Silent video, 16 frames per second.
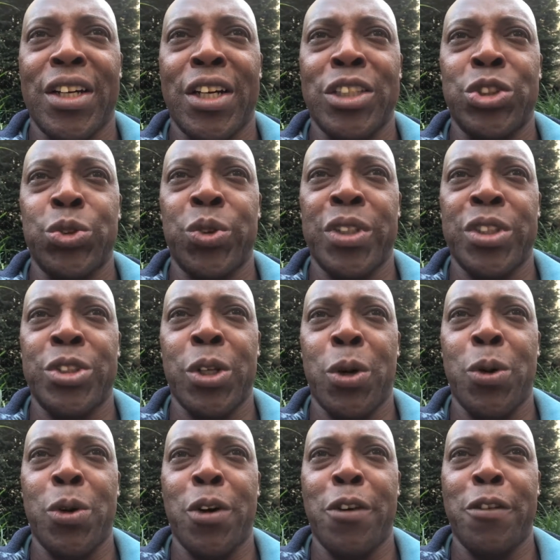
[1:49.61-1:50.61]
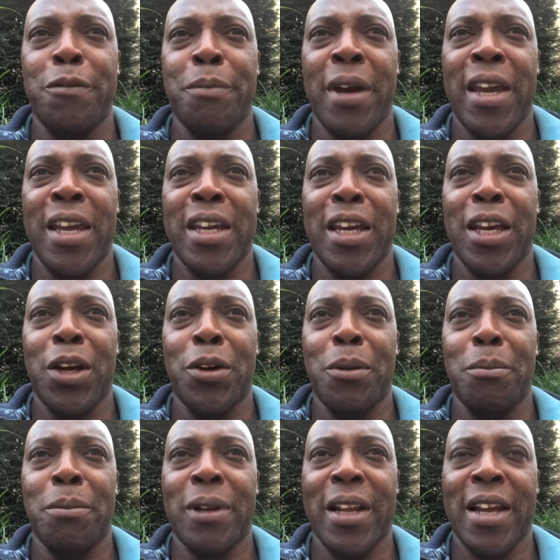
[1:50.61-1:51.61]
a result of making
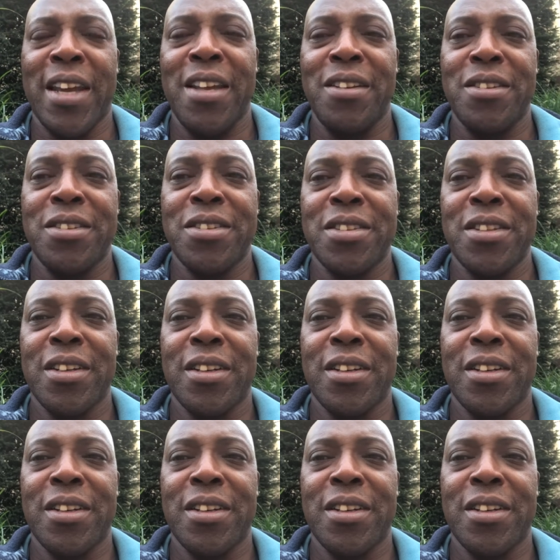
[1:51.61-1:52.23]
complaints.